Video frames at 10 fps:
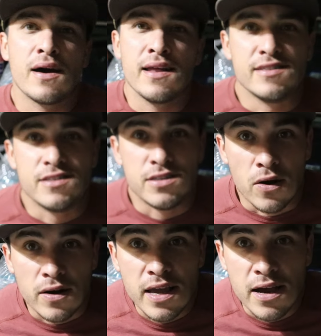It's
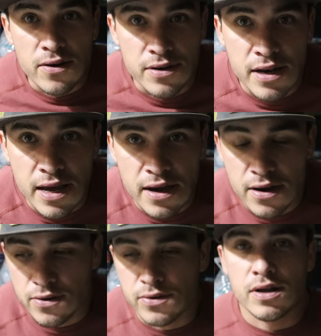dark out
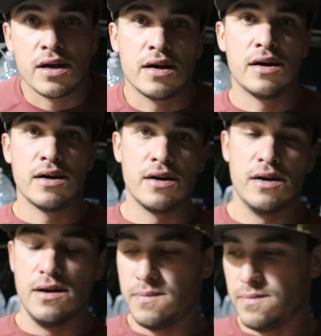now.
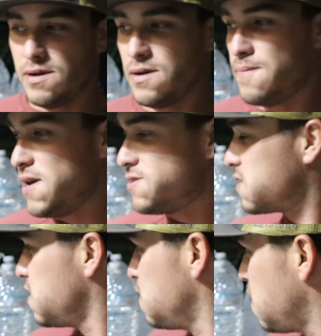Um,
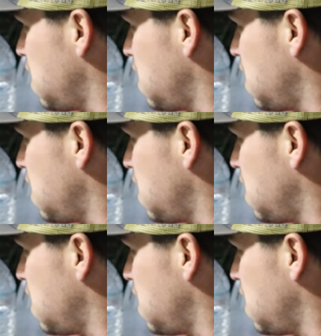basically what